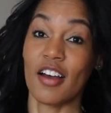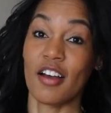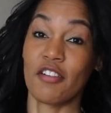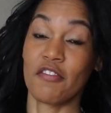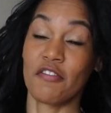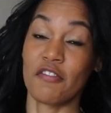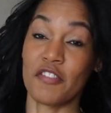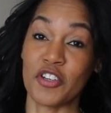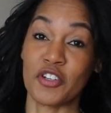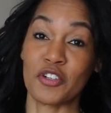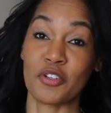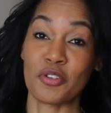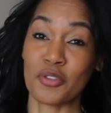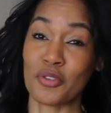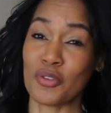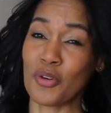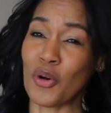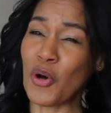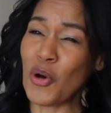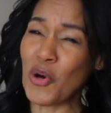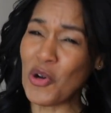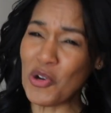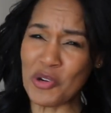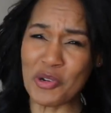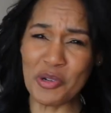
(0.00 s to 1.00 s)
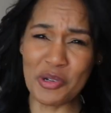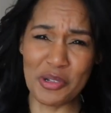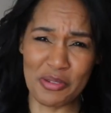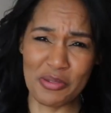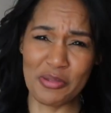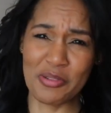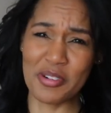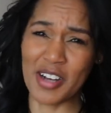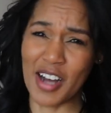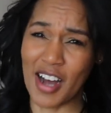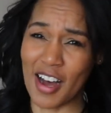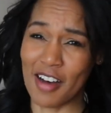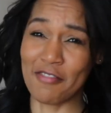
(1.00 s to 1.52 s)
feel oh
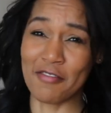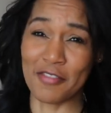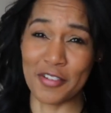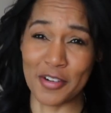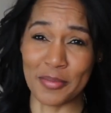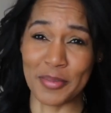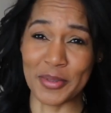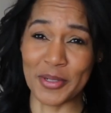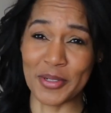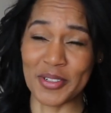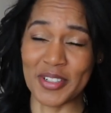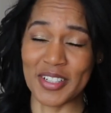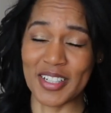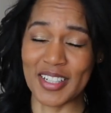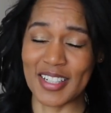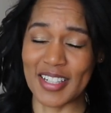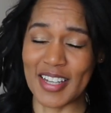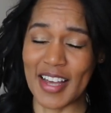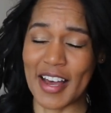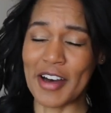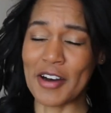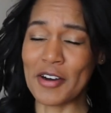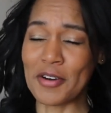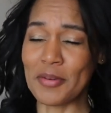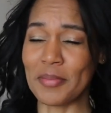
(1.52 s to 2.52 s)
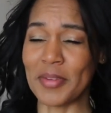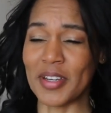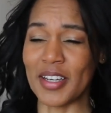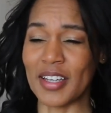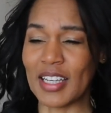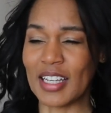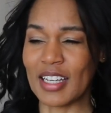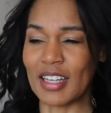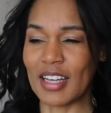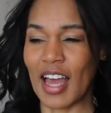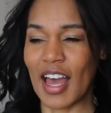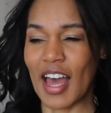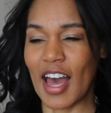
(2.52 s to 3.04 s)
too comfortable to tell
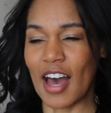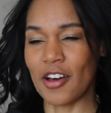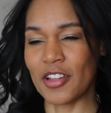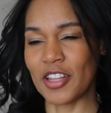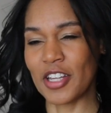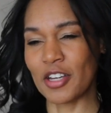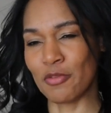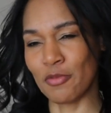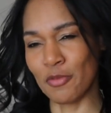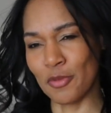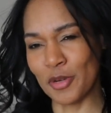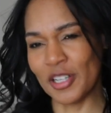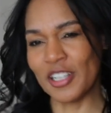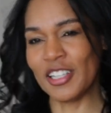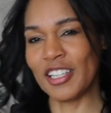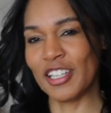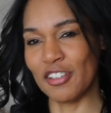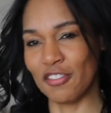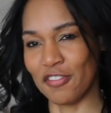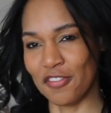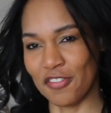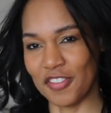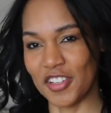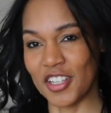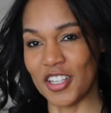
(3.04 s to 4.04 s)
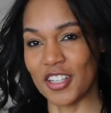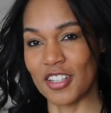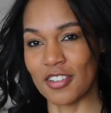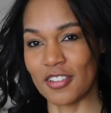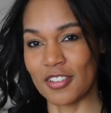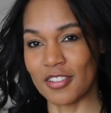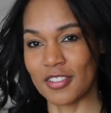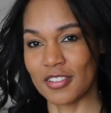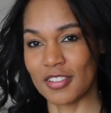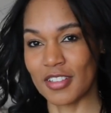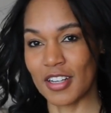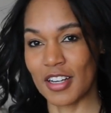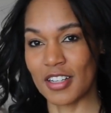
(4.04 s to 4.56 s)
me how they really
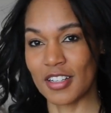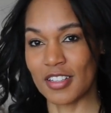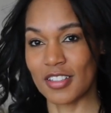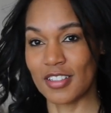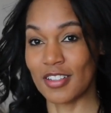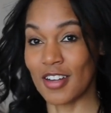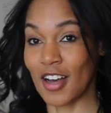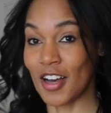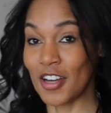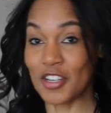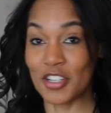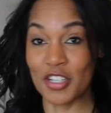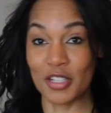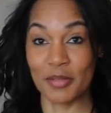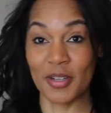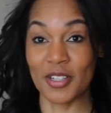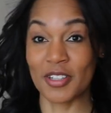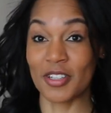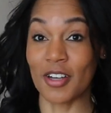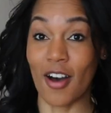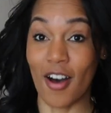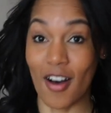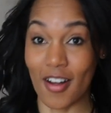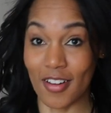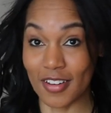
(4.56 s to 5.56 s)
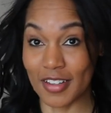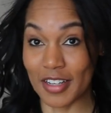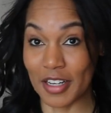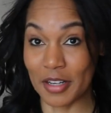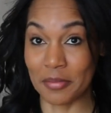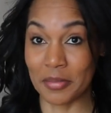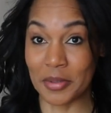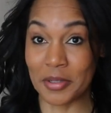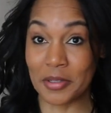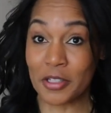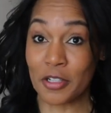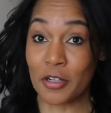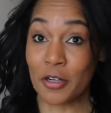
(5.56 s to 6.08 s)
feel, not just about the holiday,
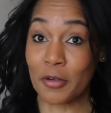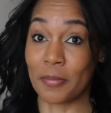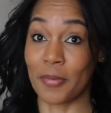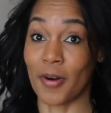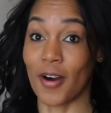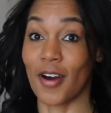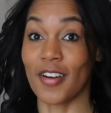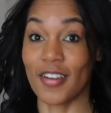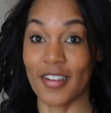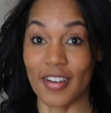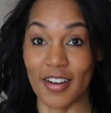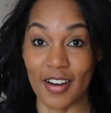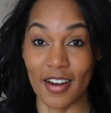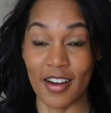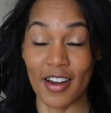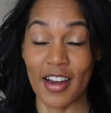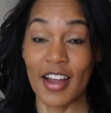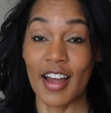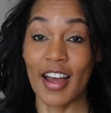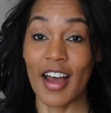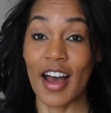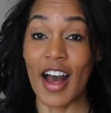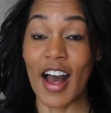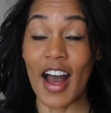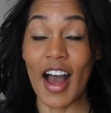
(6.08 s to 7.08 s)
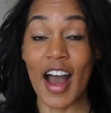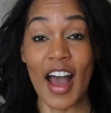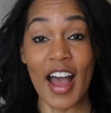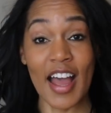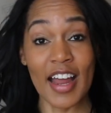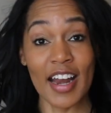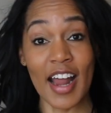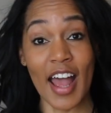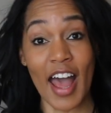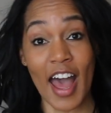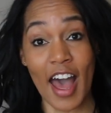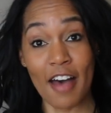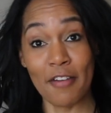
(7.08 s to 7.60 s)
but their partner.
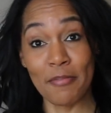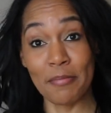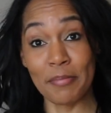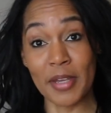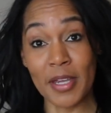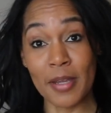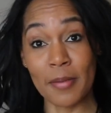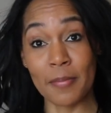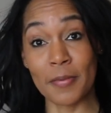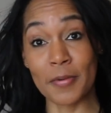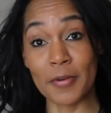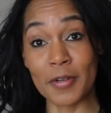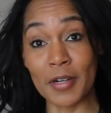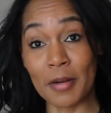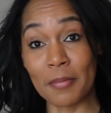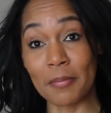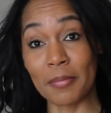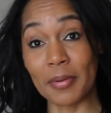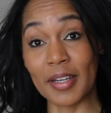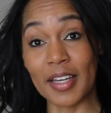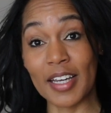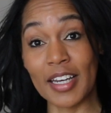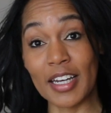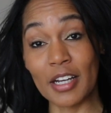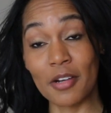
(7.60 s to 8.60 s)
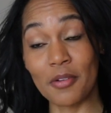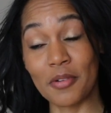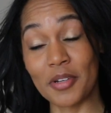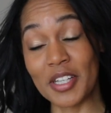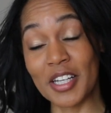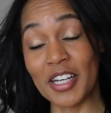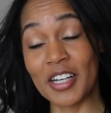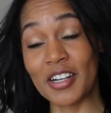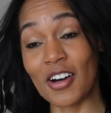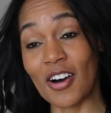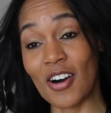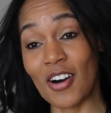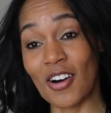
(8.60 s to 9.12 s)
I'd have people complaining when
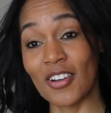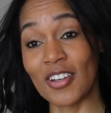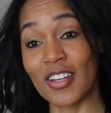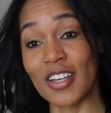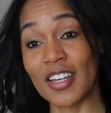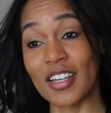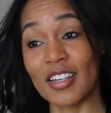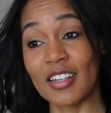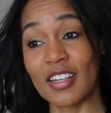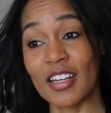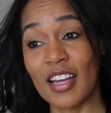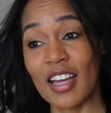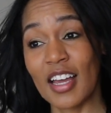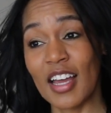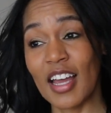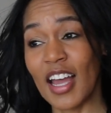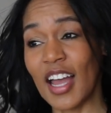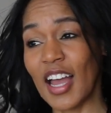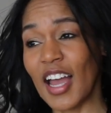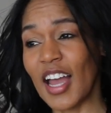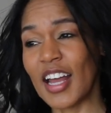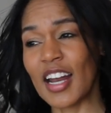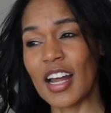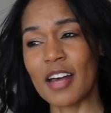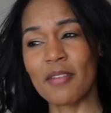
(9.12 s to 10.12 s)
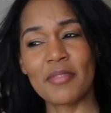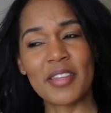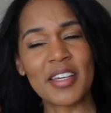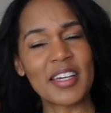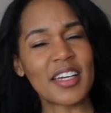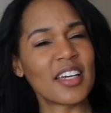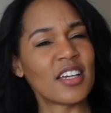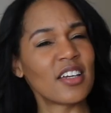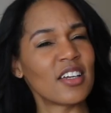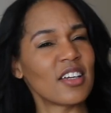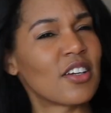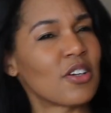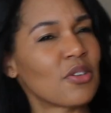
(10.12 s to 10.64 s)
they call in, and I'm
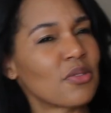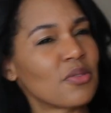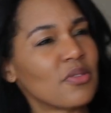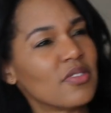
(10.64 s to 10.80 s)
thinking,